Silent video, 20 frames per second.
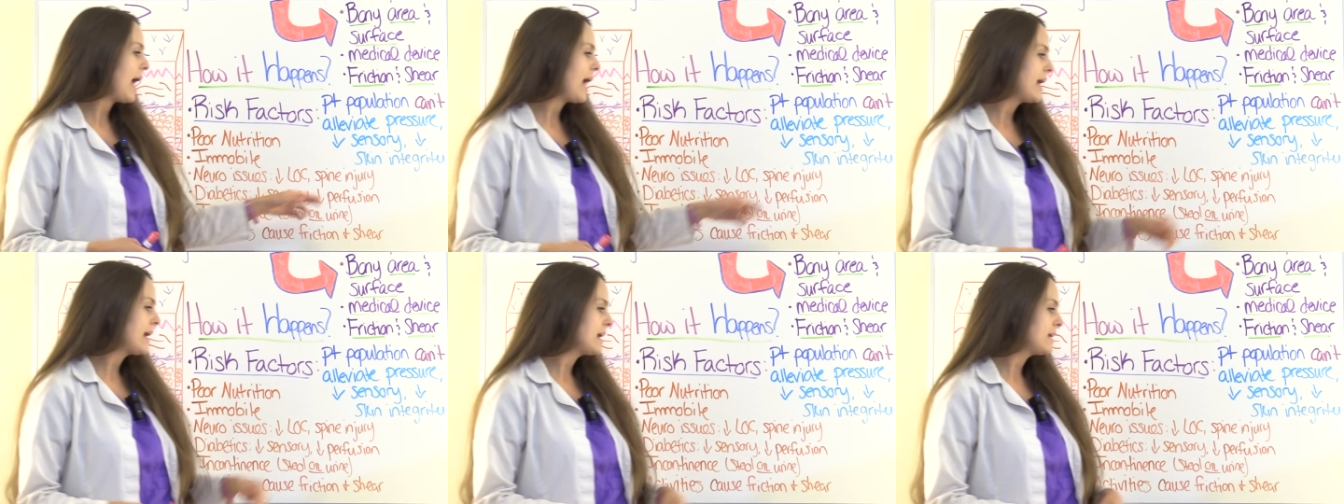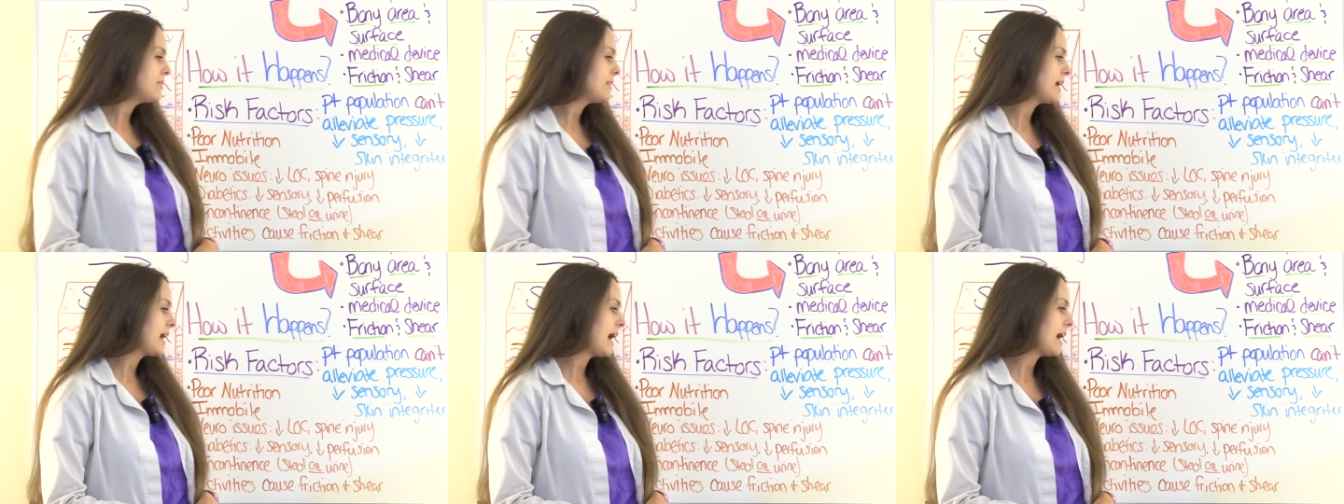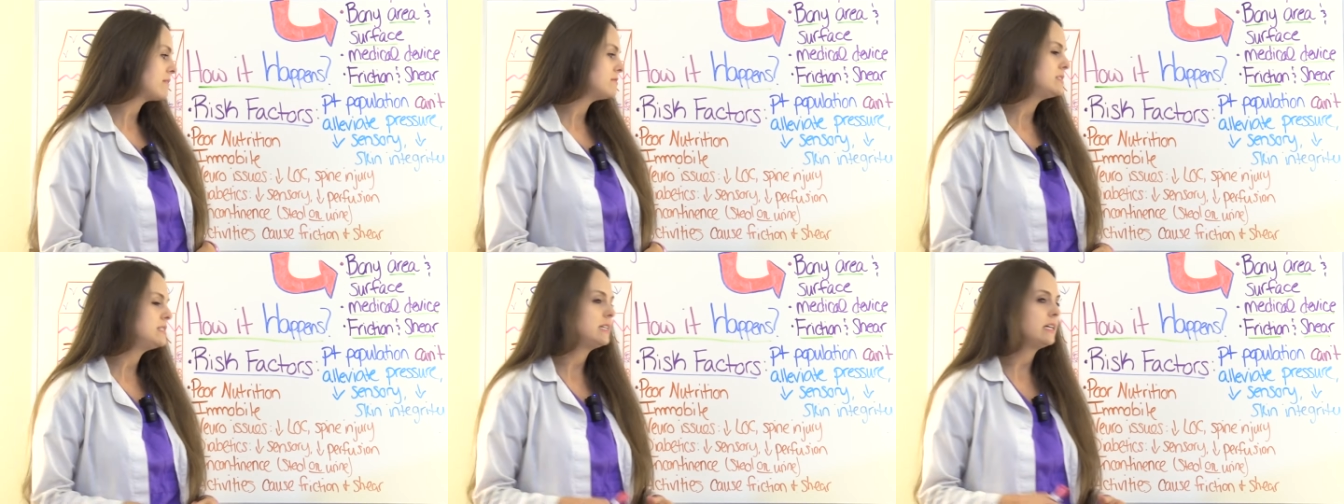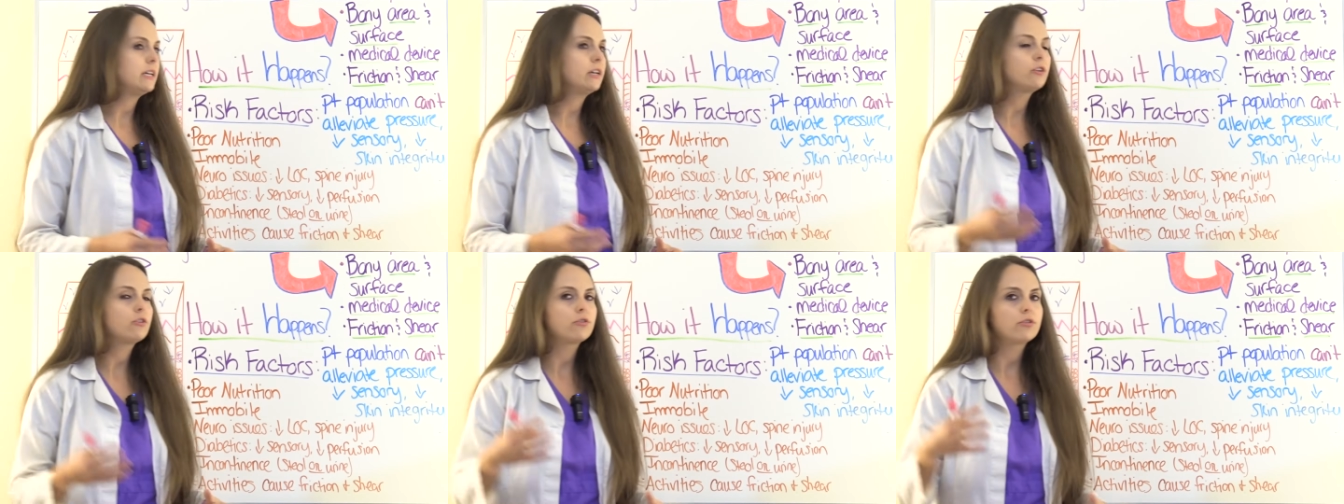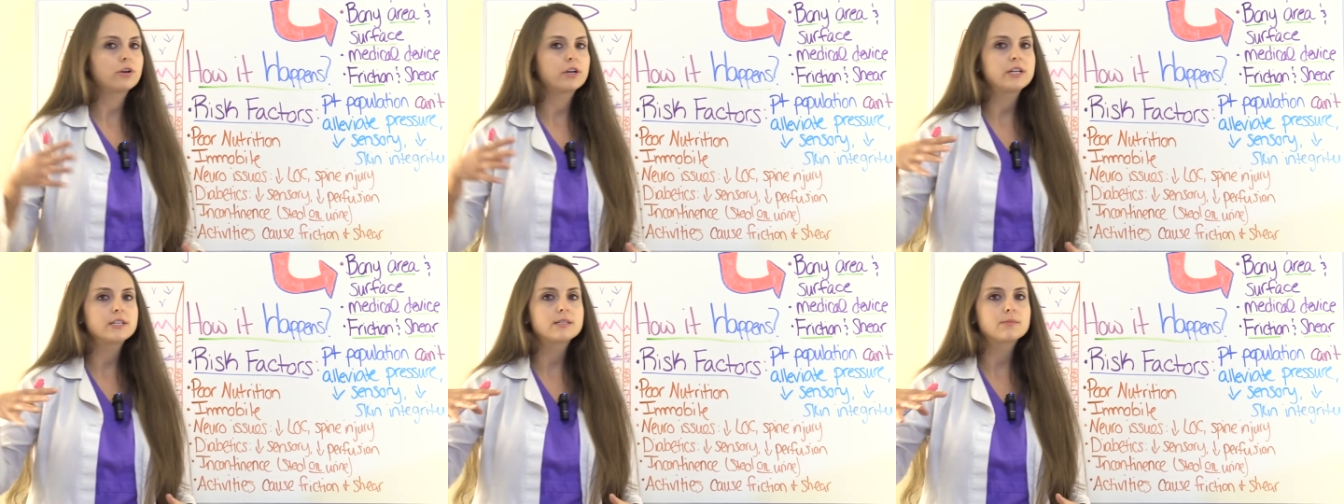and they have
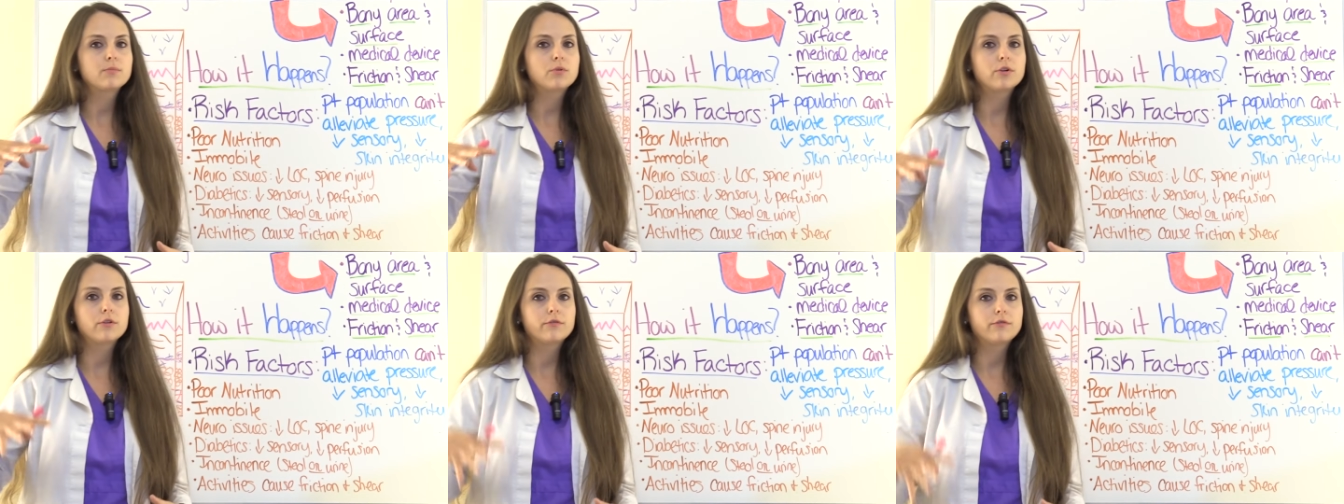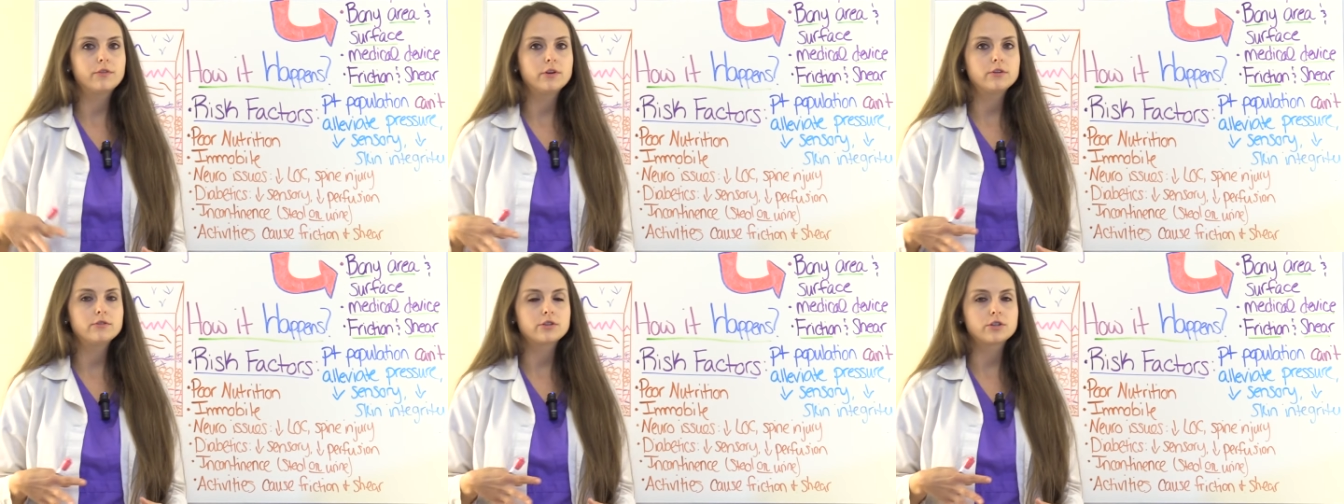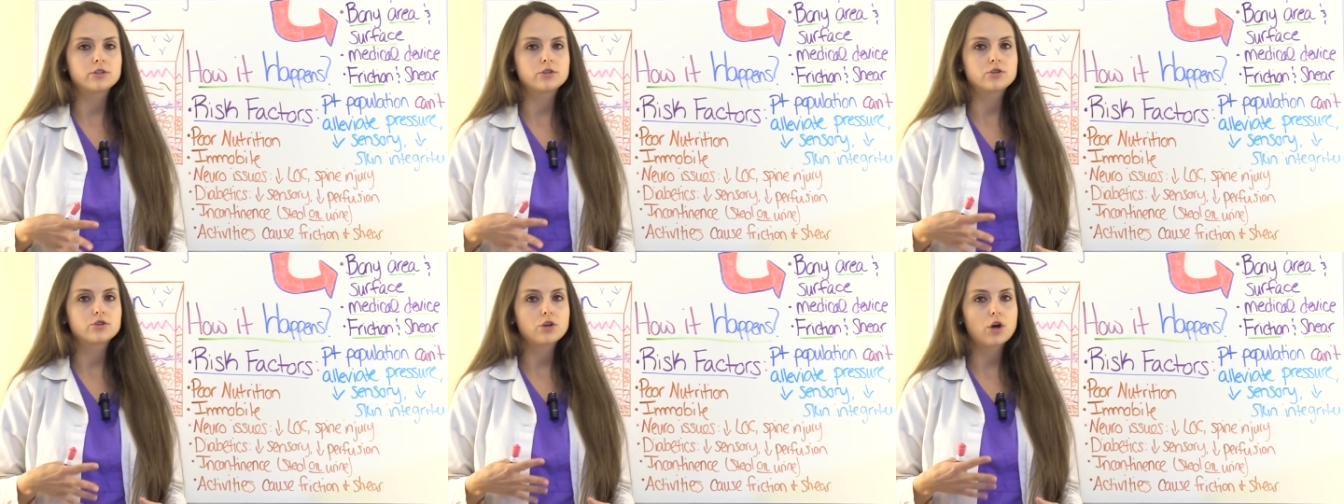decreased perfusion.